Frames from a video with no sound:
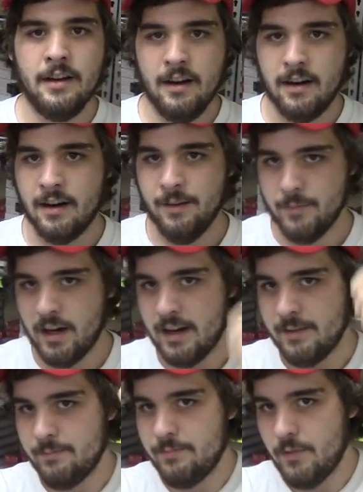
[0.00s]

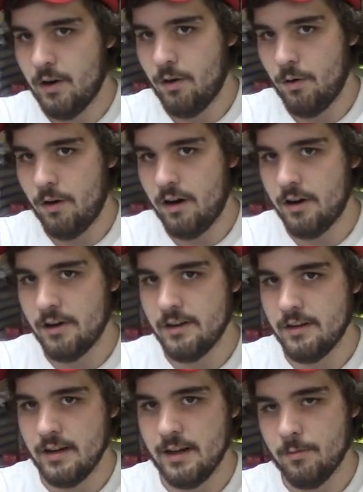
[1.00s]
I
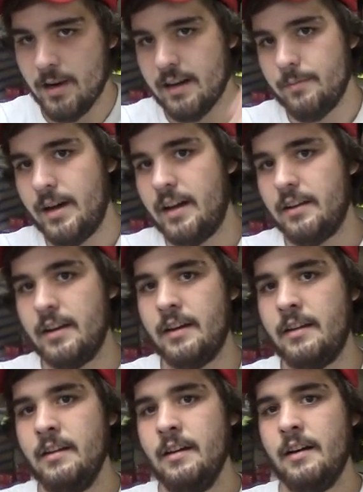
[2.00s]
wholeheartedly recommend it.